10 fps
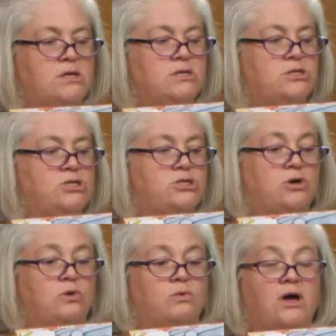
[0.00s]

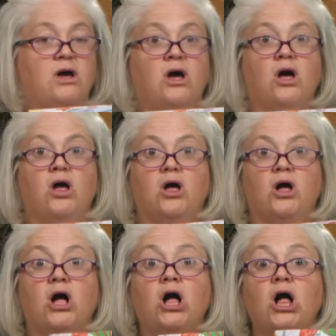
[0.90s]
So
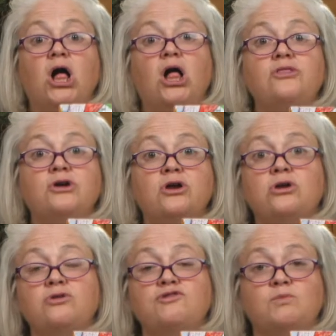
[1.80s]
all the
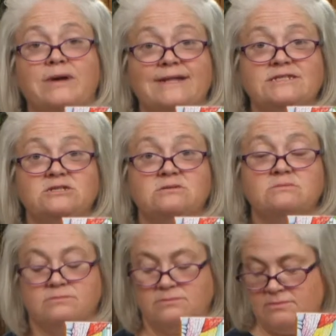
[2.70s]
girls went.
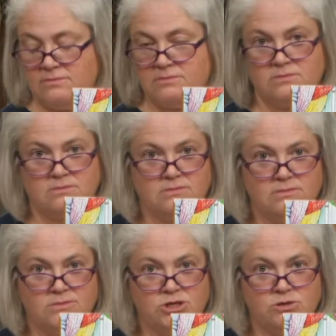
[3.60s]

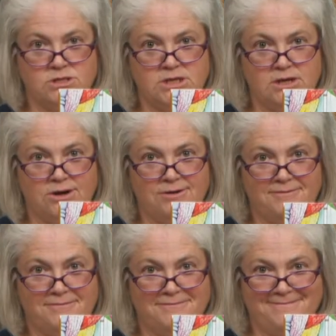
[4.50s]
Do you see her?
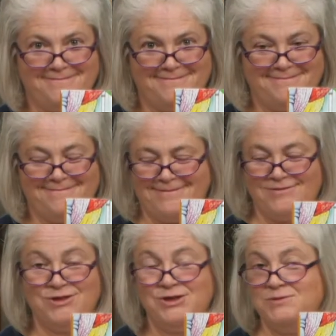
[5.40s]

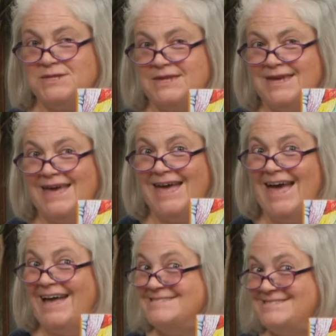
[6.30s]
Do you see
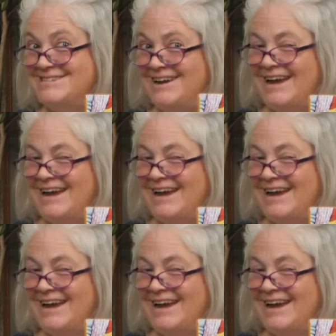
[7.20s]
Esther?